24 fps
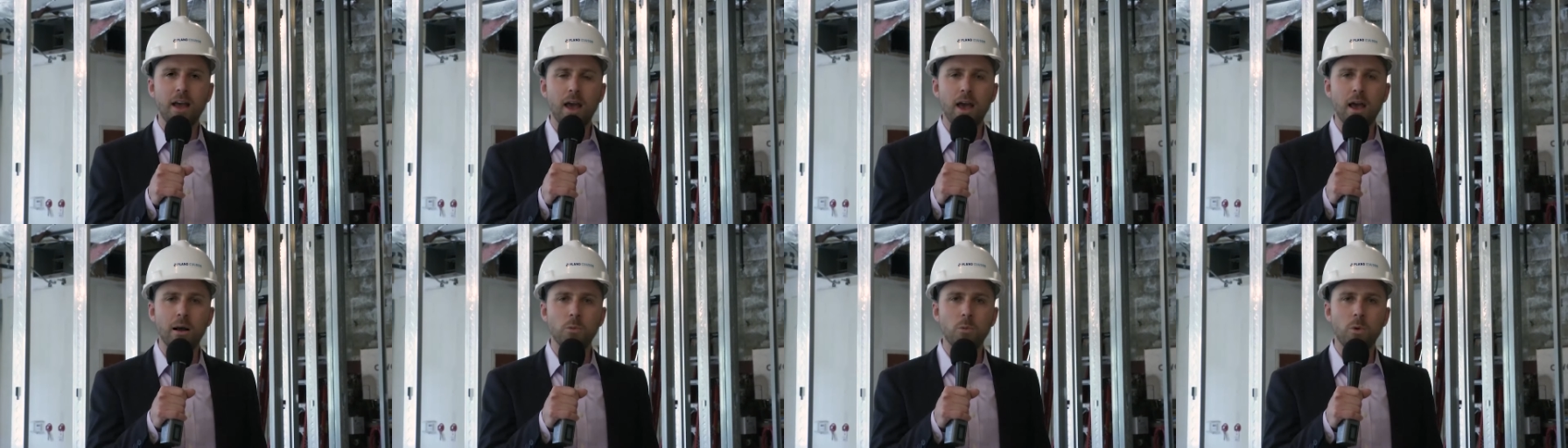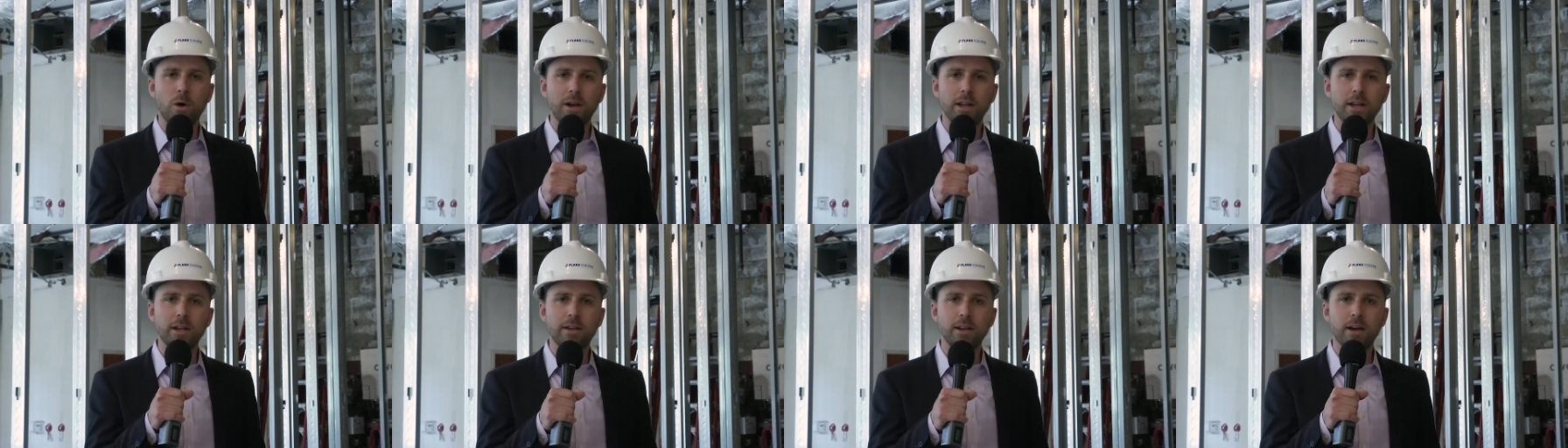and
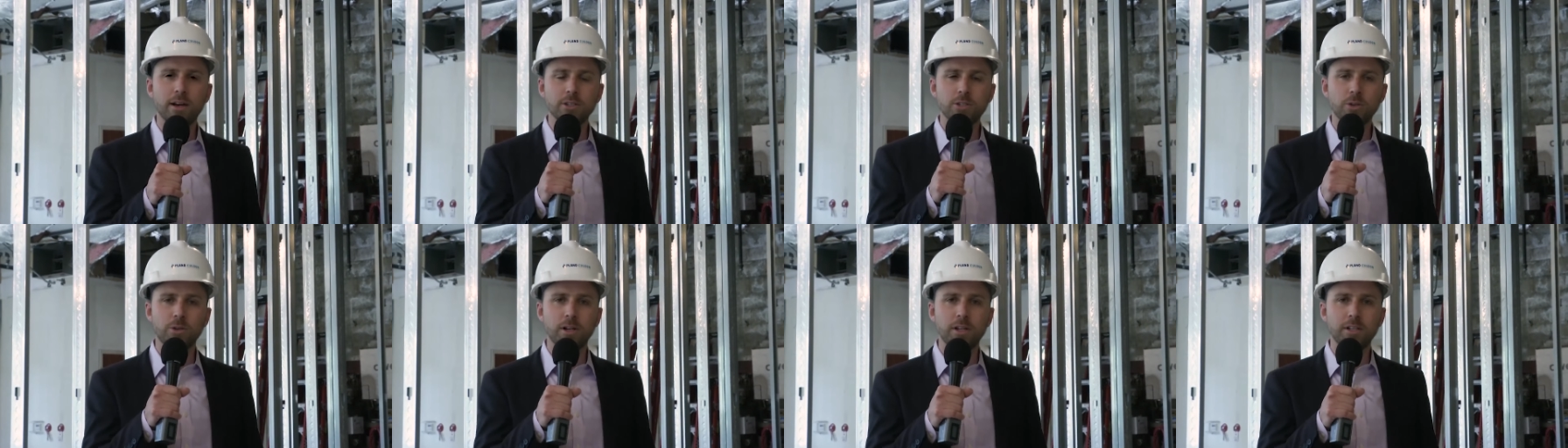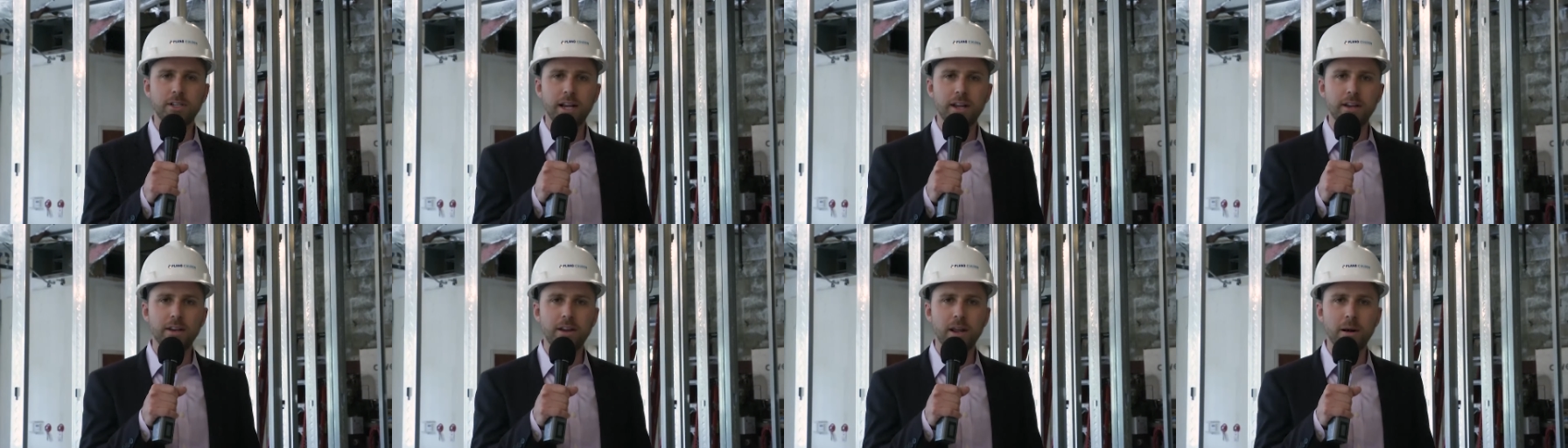what he does on a
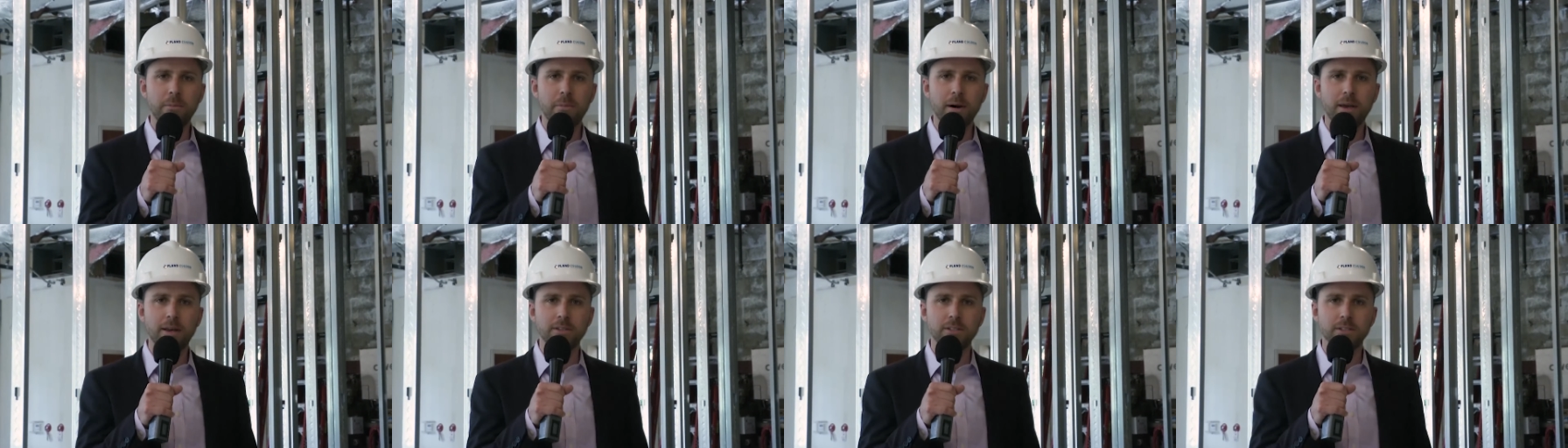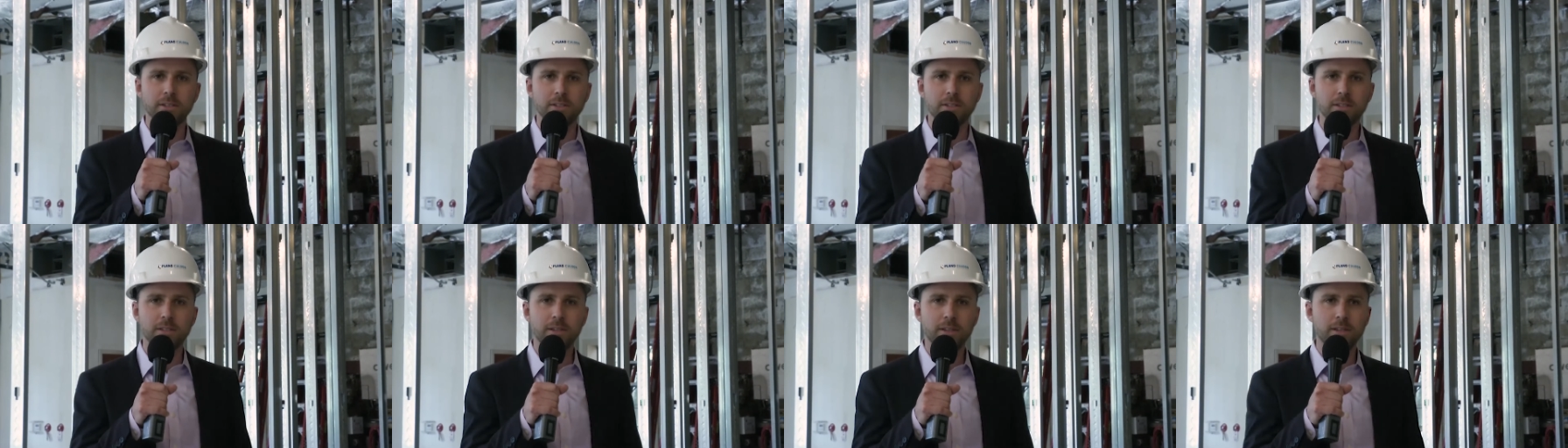day-to-day
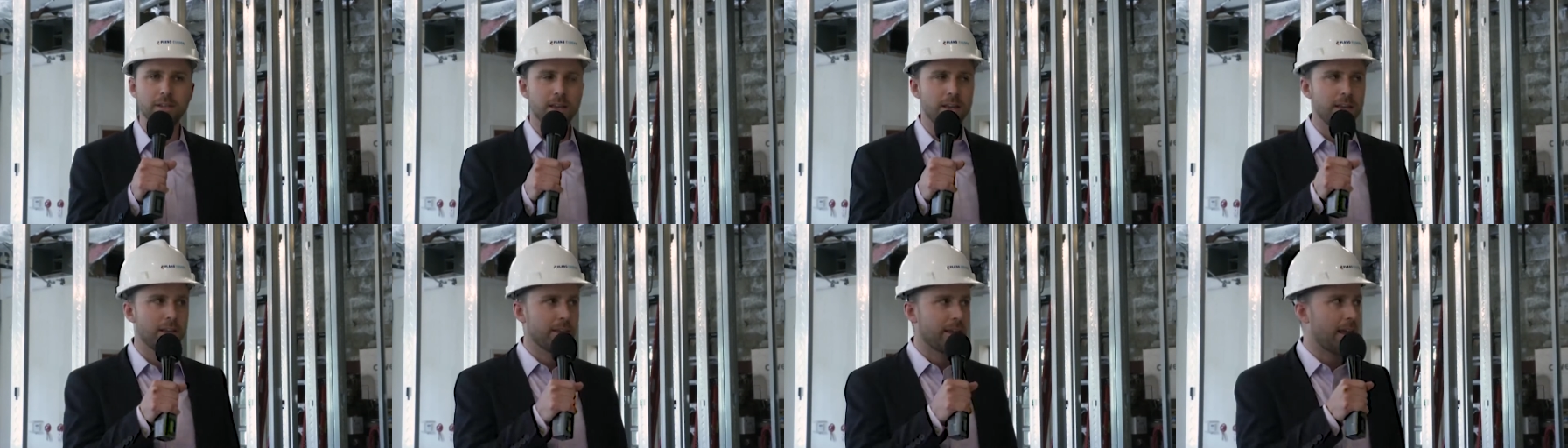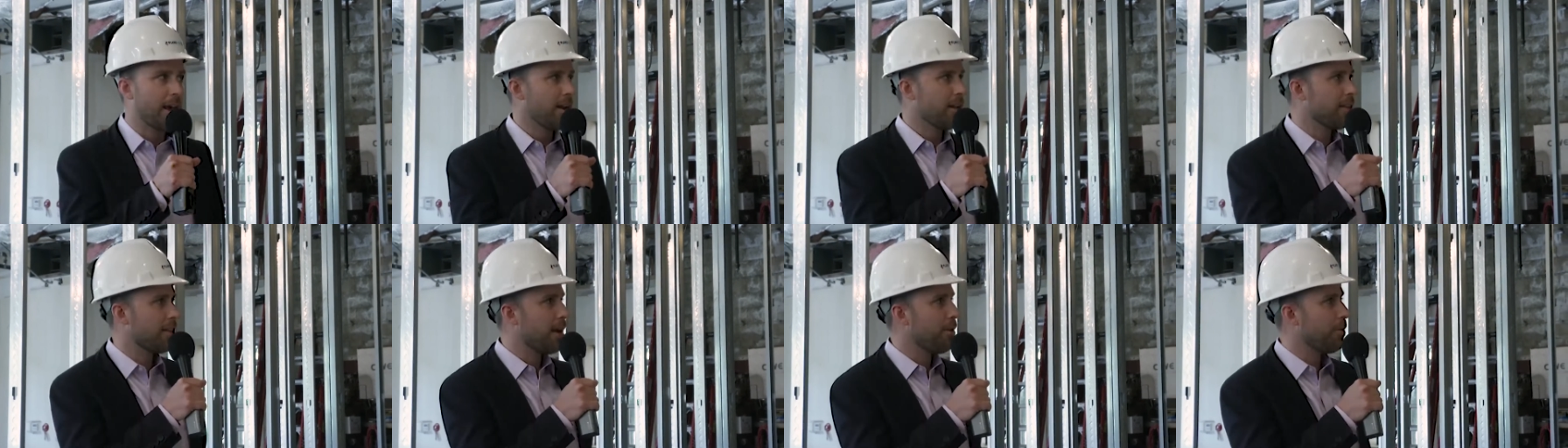basis.
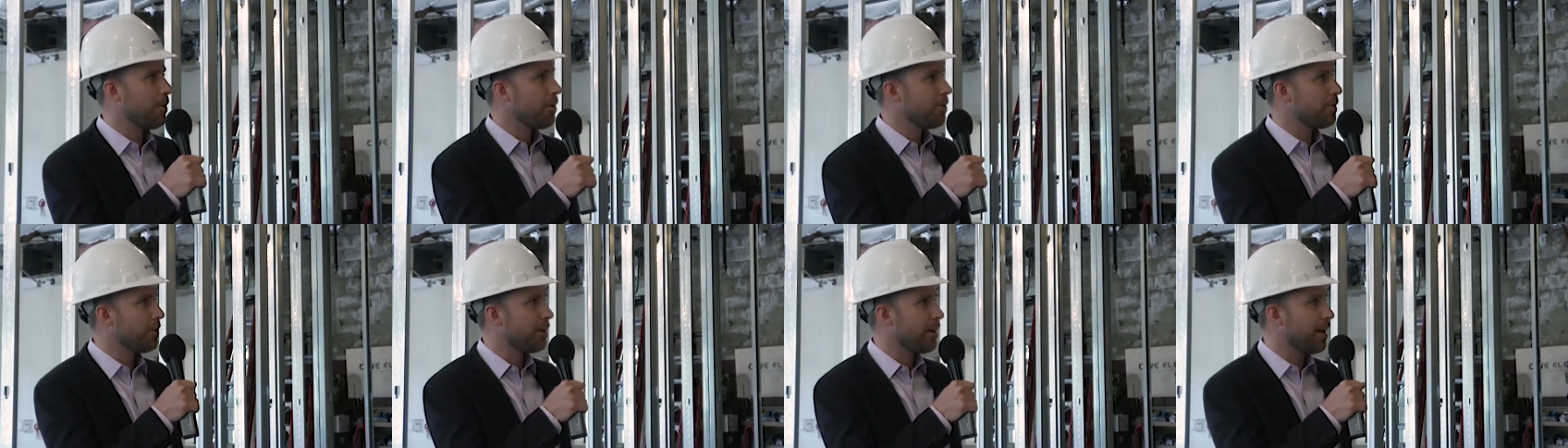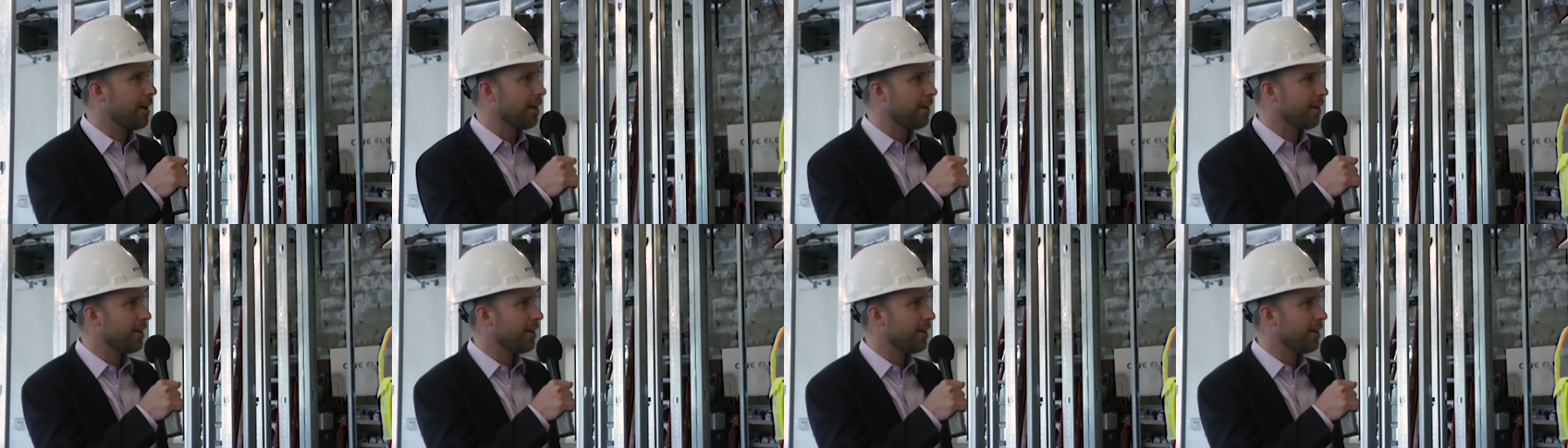Kenneth, how are you today?